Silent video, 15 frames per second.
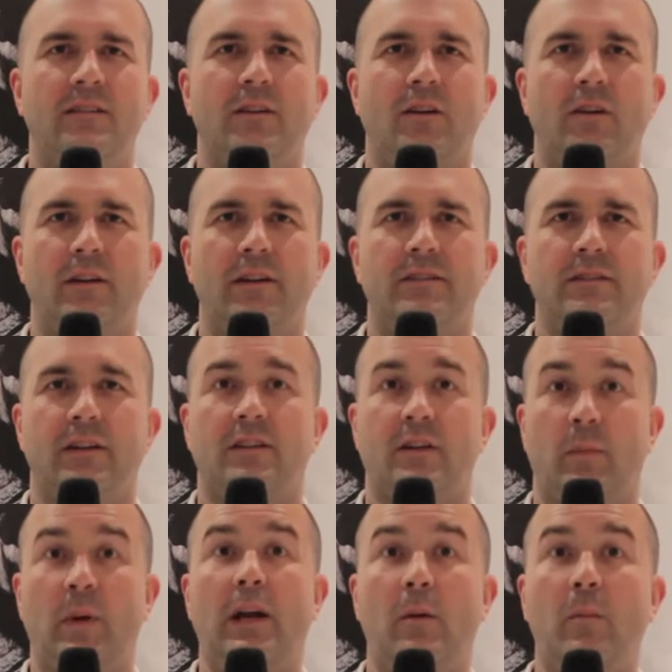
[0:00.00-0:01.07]
So
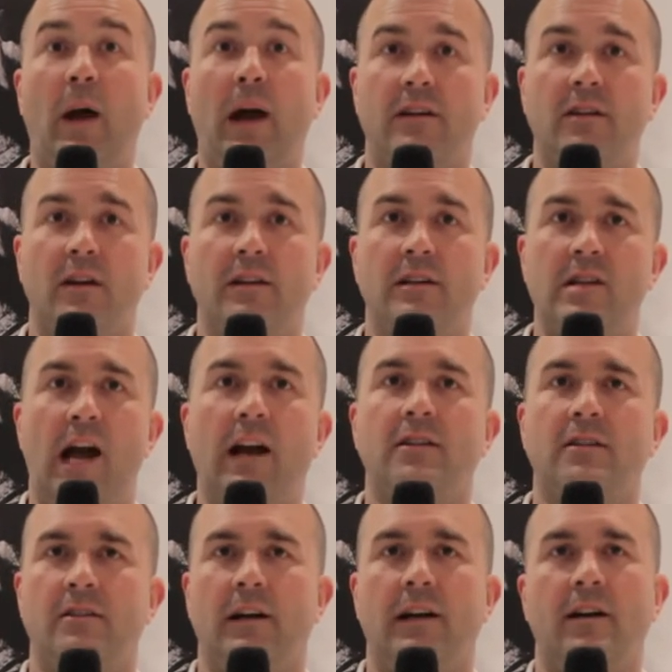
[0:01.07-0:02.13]
it's a big impact on the
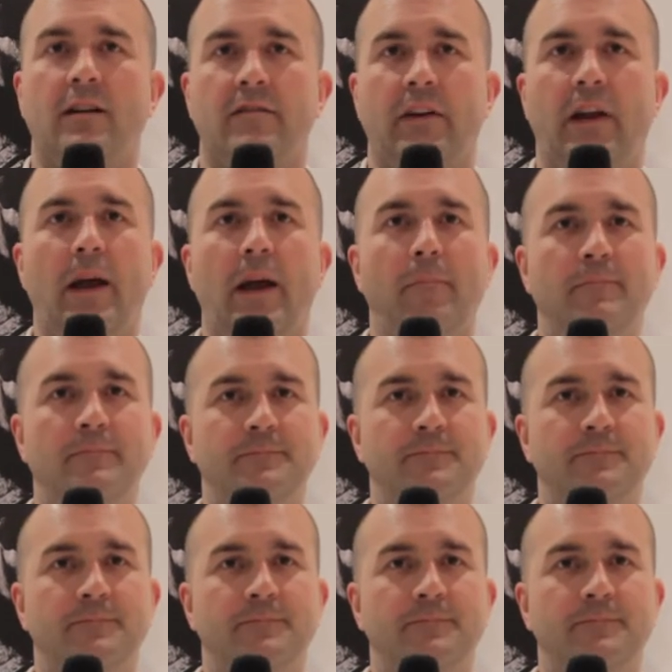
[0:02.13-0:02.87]
tactical layer of the game.